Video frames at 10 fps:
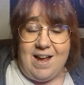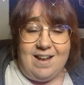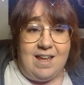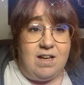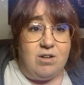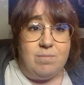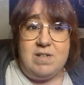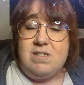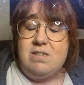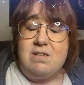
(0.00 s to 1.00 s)
and they come in
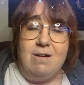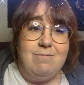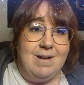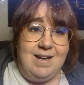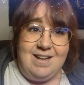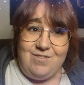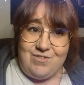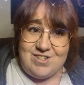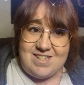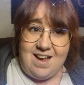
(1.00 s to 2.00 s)
so many
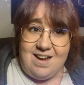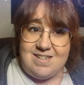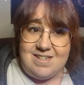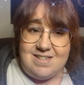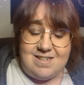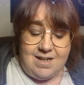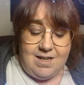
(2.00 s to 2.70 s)
different sizes,